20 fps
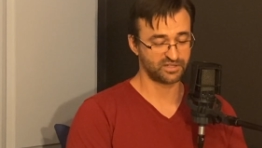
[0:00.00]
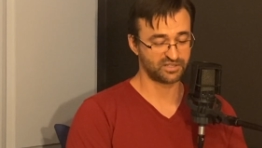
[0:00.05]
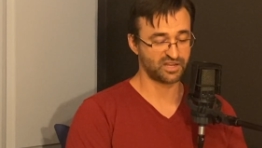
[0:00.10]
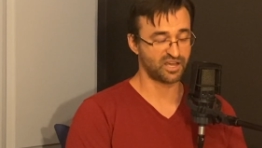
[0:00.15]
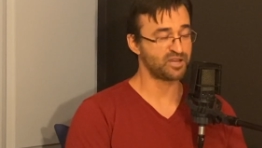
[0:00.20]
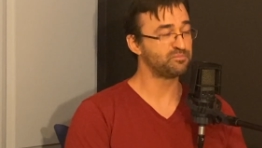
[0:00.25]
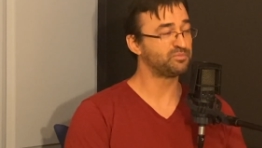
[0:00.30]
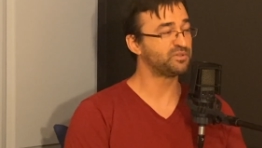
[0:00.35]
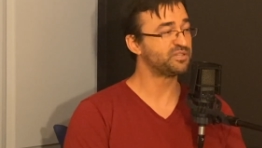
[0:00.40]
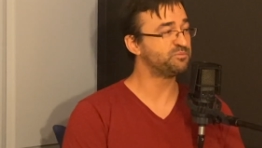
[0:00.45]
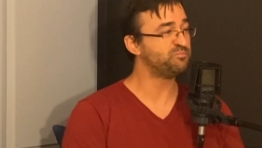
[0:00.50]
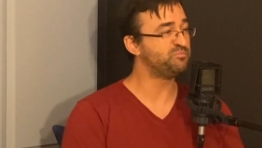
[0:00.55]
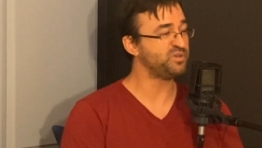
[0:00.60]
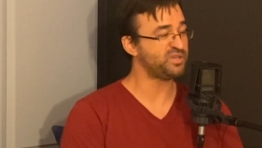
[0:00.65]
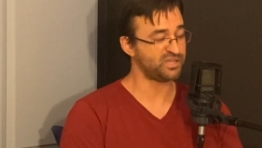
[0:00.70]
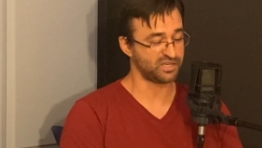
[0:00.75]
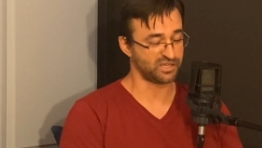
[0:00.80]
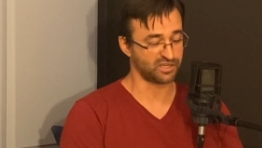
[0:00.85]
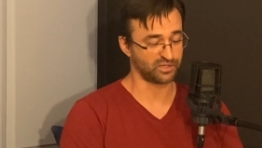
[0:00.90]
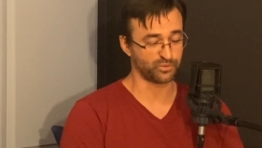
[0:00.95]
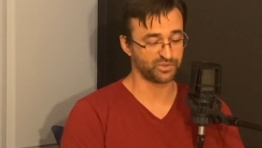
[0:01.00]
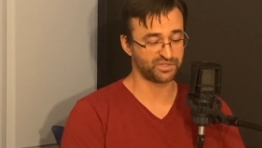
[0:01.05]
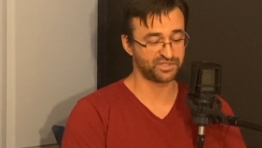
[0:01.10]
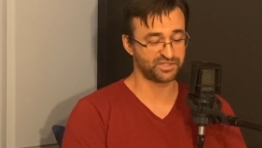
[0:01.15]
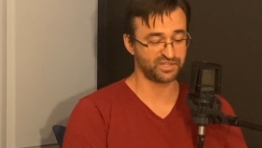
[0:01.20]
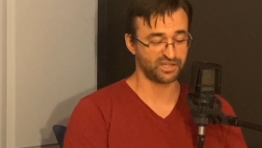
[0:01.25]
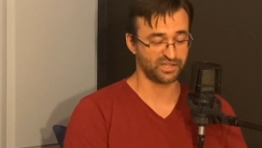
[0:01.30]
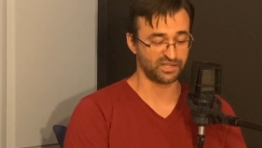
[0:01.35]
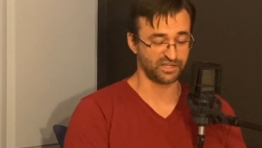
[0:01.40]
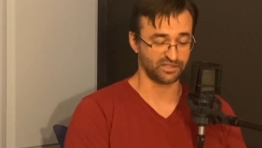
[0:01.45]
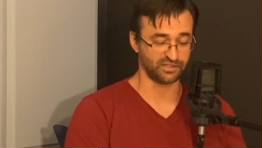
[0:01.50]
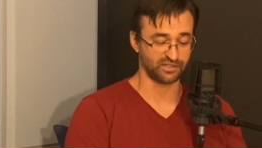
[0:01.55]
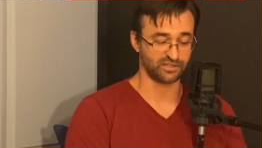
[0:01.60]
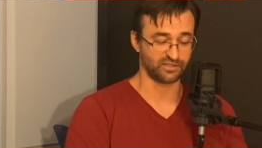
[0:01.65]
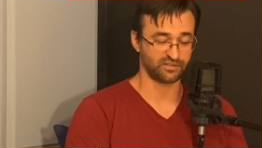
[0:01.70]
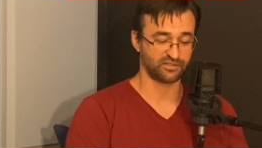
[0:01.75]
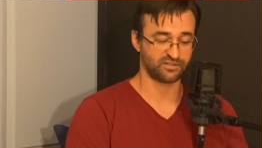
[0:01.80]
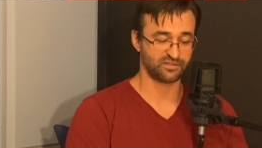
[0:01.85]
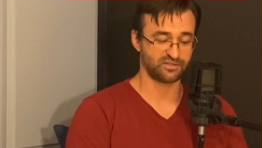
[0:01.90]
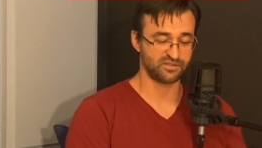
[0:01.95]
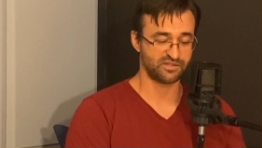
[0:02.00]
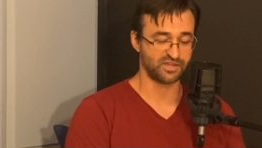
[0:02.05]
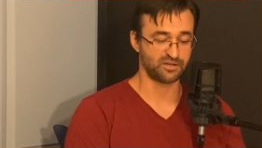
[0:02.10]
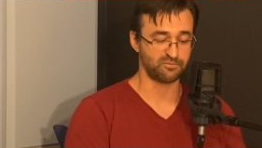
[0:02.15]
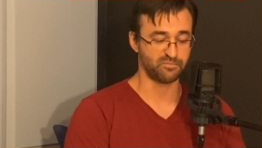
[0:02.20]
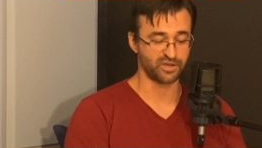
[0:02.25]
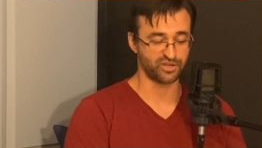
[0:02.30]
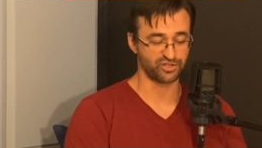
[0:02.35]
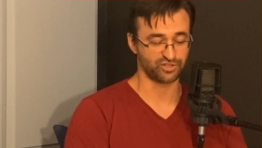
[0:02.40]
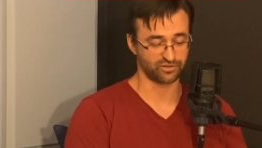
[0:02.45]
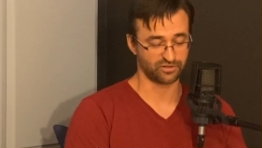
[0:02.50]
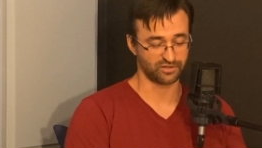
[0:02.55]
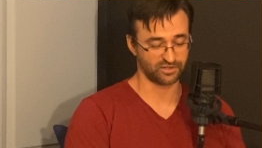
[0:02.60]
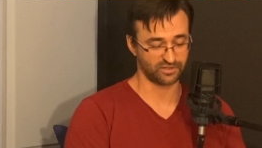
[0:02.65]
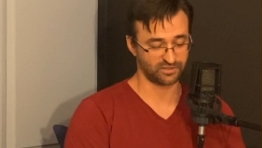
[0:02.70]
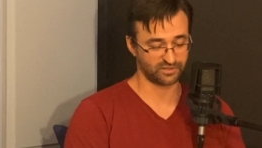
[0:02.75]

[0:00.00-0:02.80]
Timeless being was seen, then measured.